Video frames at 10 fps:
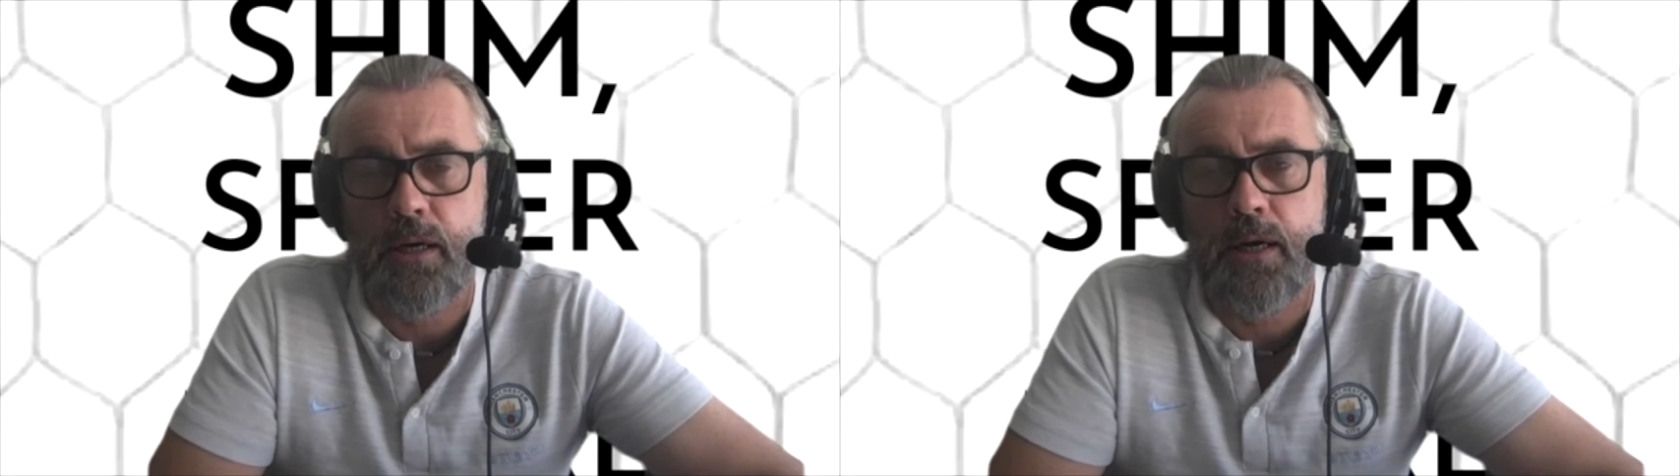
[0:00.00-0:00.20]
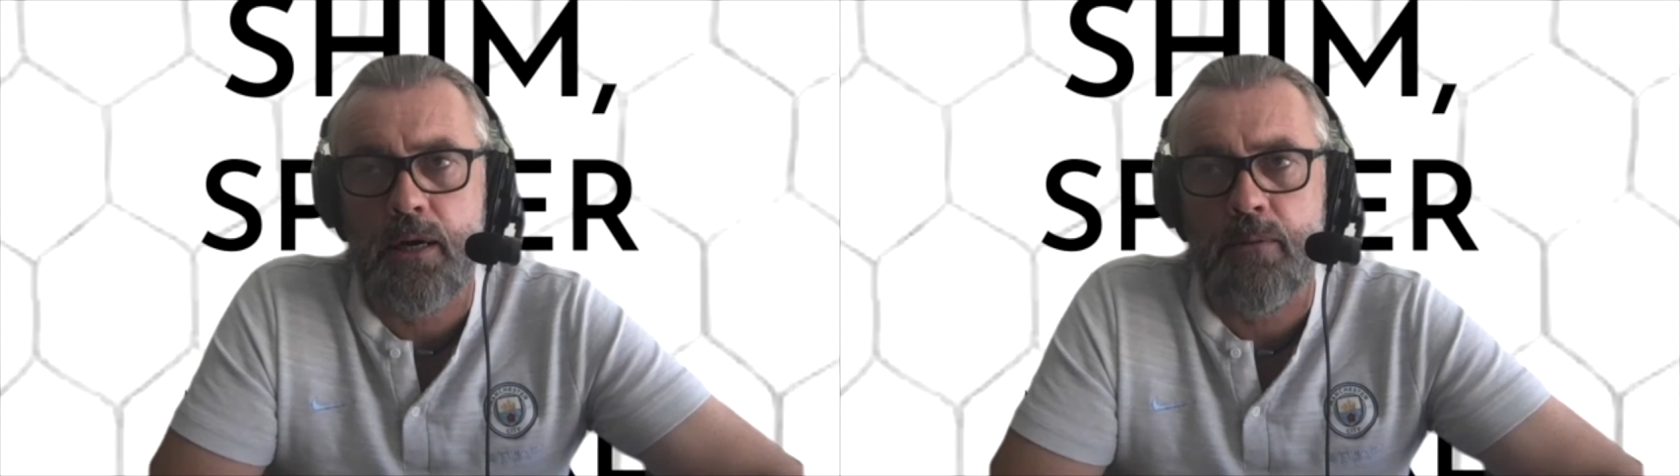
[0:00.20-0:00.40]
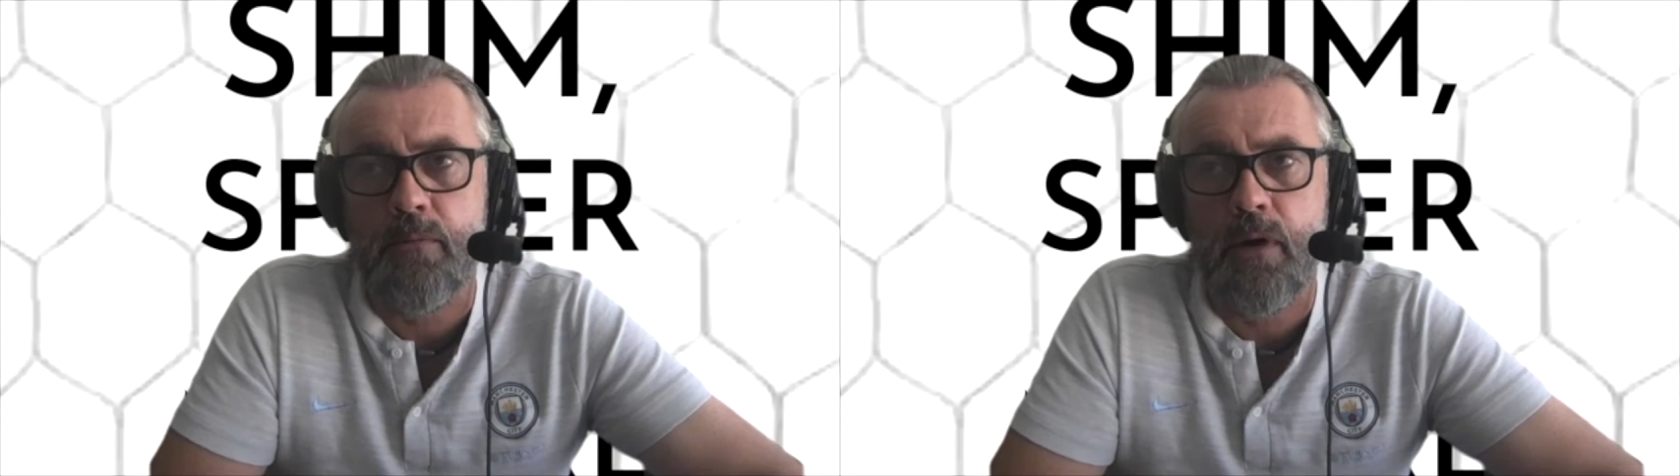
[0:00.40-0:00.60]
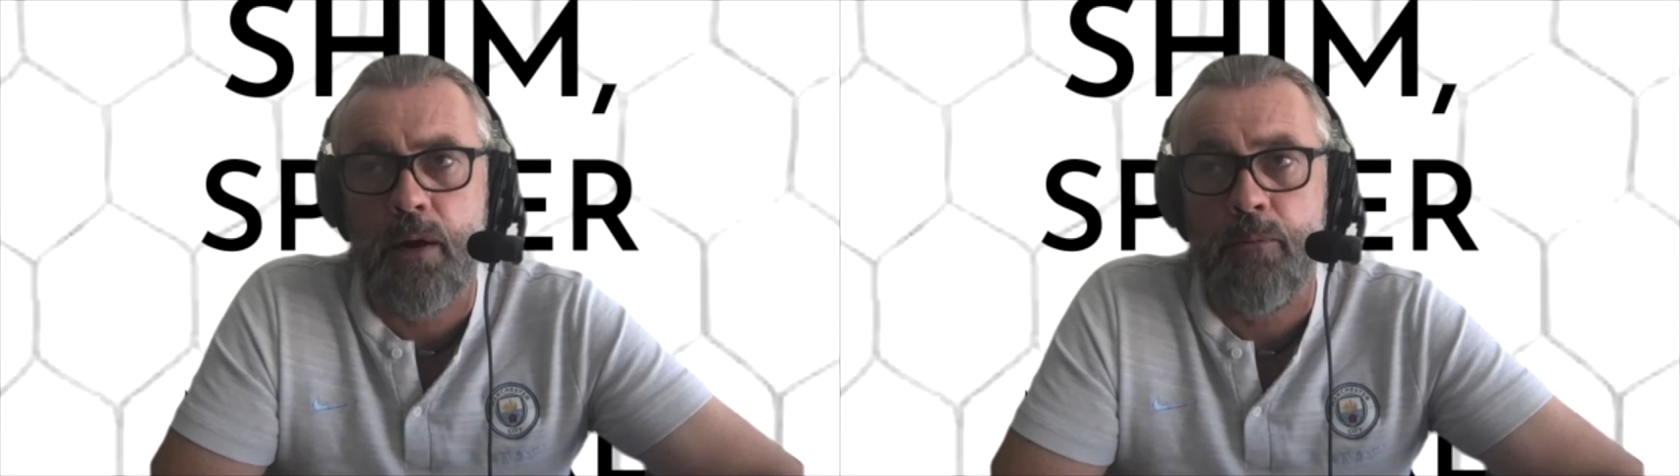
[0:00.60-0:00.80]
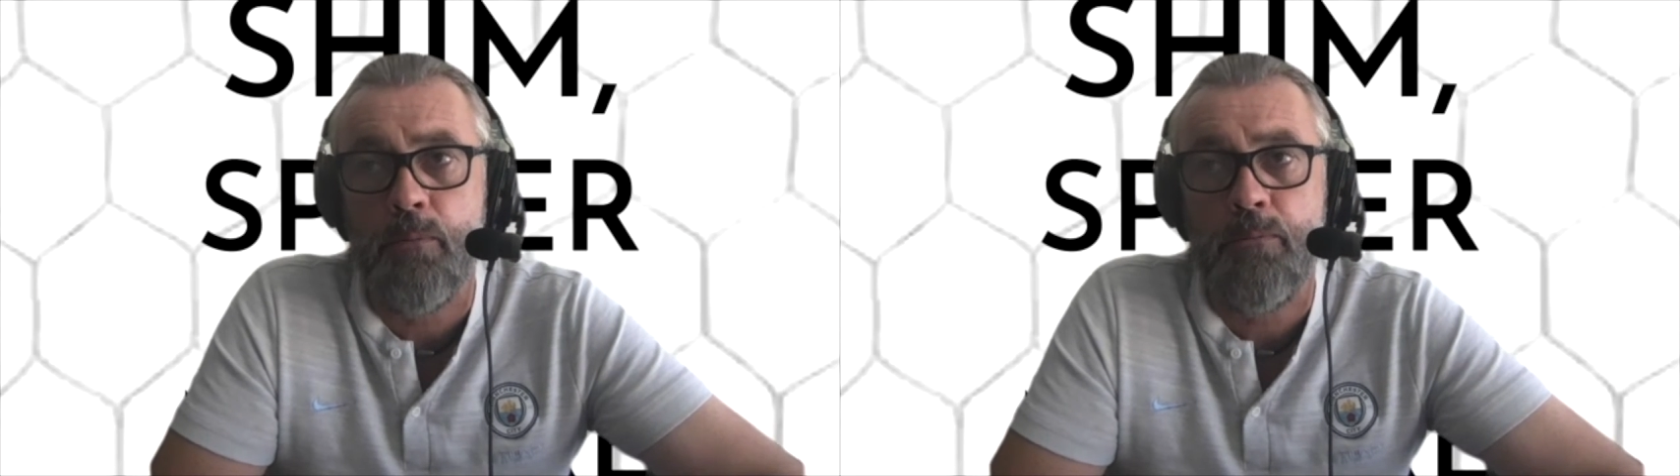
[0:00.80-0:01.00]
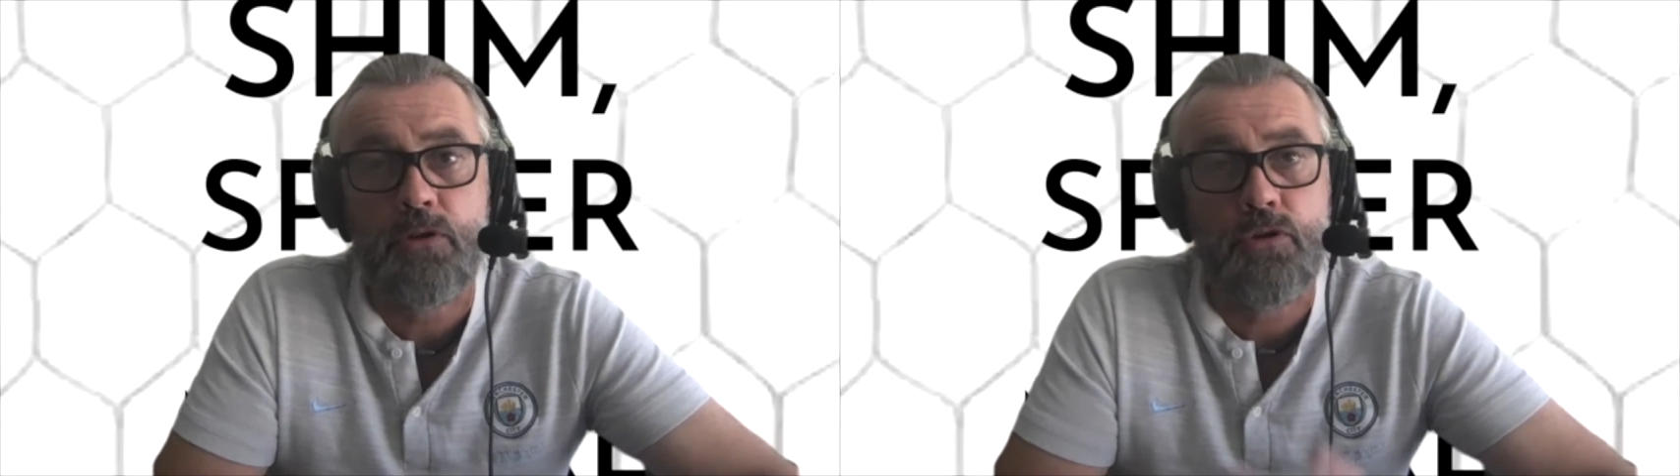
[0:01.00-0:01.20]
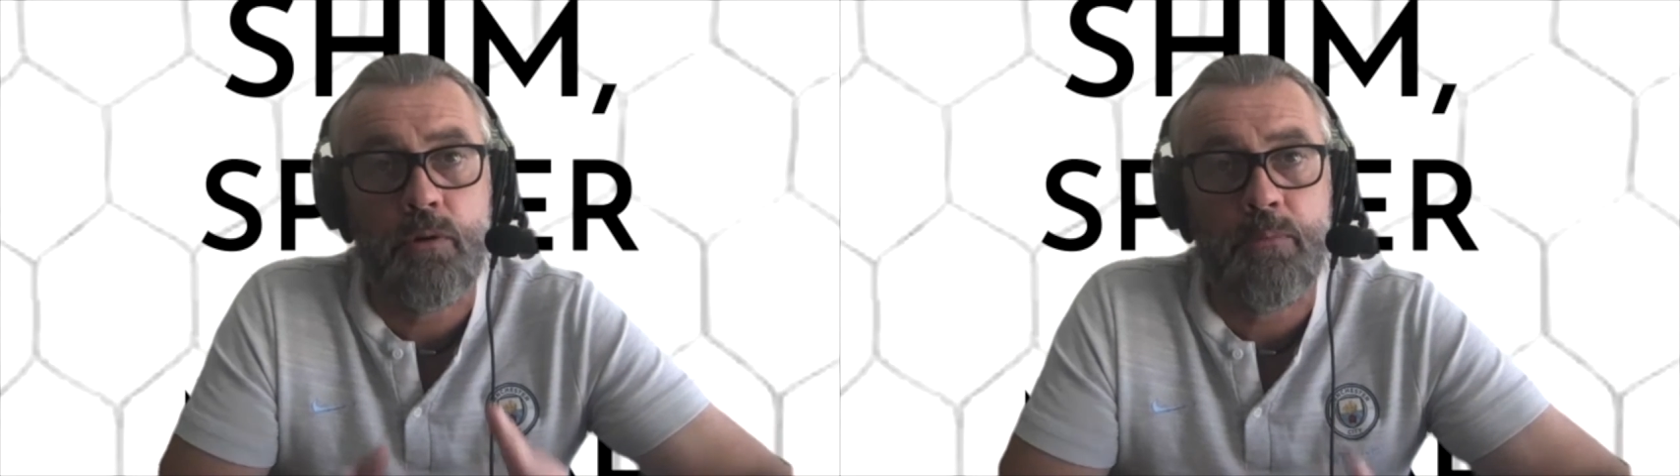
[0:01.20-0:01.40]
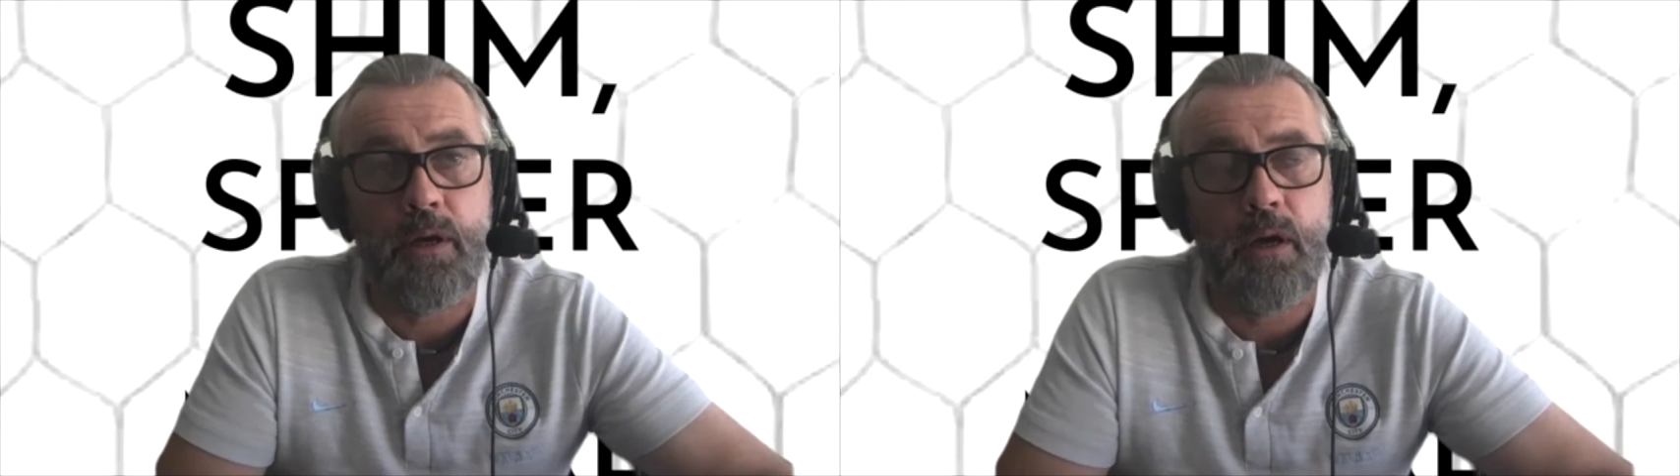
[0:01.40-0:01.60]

Um, and I'm not trying to be